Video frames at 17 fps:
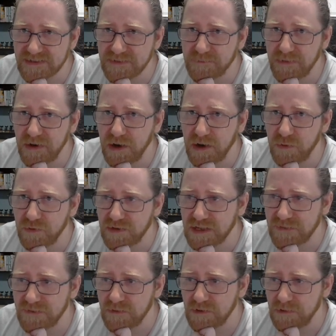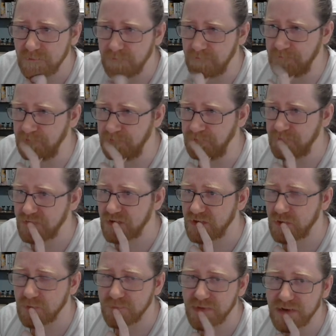power level
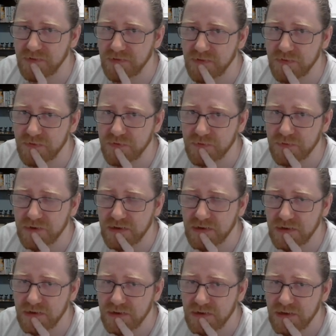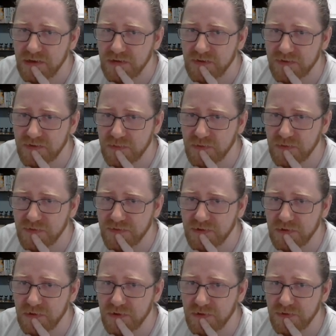compared to some of
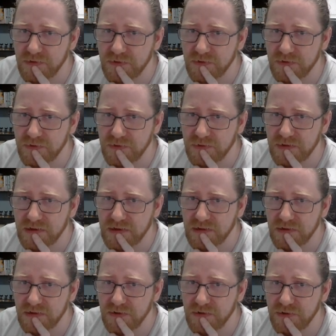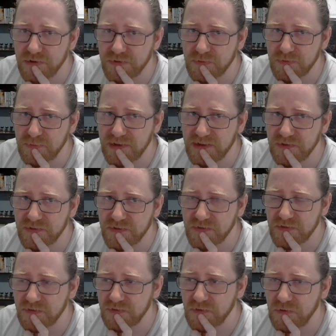the other players,
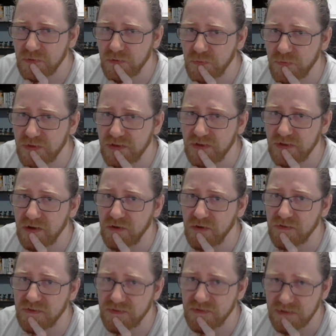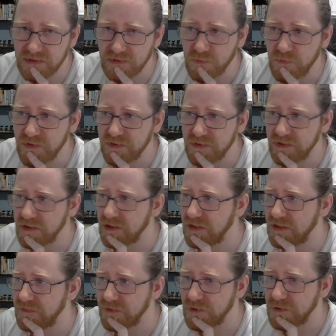so we are still winning
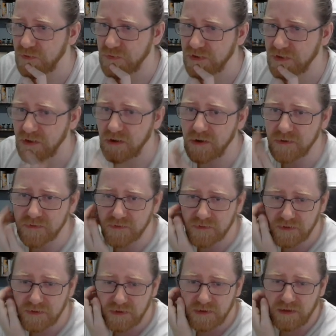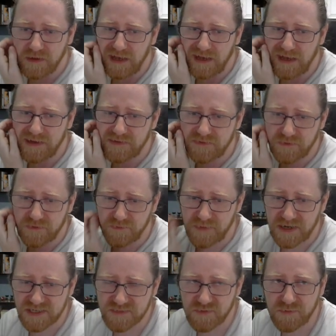even though we aren't at our
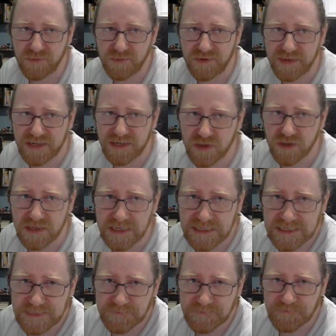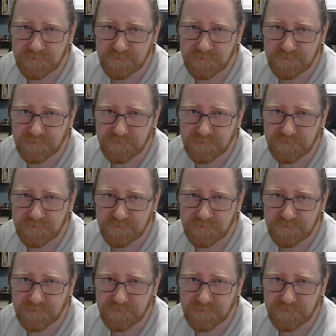maximum potential yet.